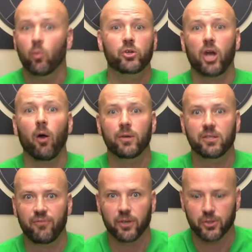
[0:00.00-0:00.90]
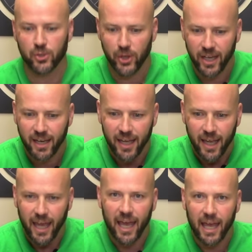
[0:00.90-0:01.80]
which always feels good.
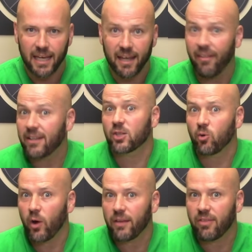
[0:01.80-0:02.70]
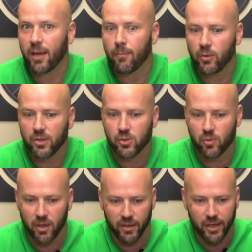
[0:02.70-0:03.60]
And that's the great thing about this
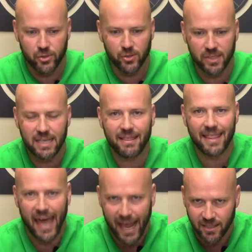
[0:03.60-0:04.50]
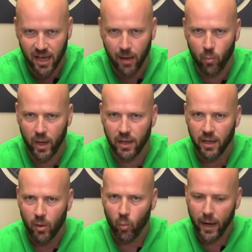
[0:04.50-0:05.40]
drill. And as you'll see, that time when
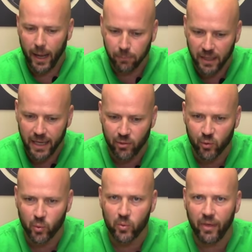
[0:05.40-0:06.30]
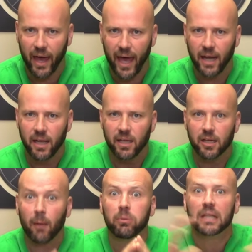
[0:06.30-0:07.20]
I played through that,
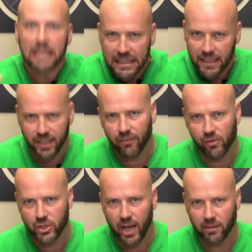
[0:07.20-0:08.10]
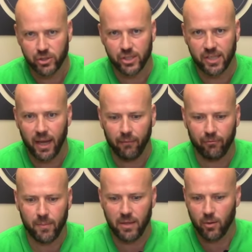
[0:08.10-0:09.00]
completely different challenges set up
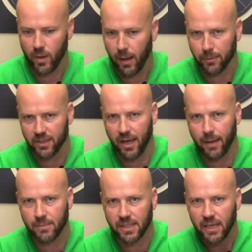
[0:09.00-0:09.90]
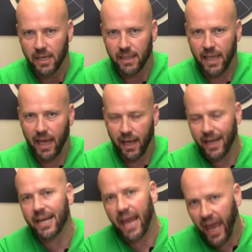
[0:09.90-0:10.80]
for me. There were a couple of times that
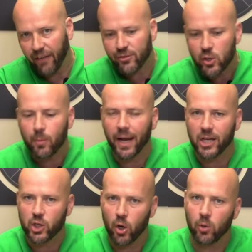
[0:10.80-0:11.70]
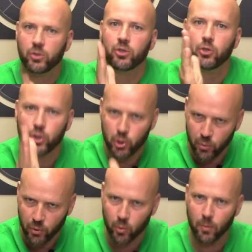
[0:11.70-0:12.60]
I didn't have to, but I chose to
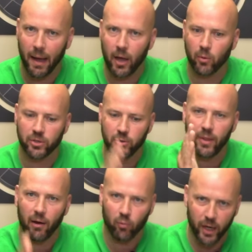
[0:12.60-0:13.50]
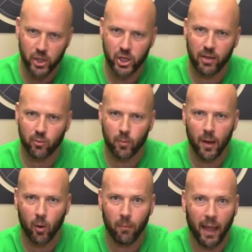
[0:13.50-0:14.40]
shoot through my own, to do that ricochet through
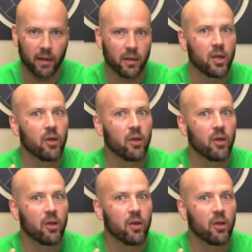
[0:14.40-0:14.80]
my own button.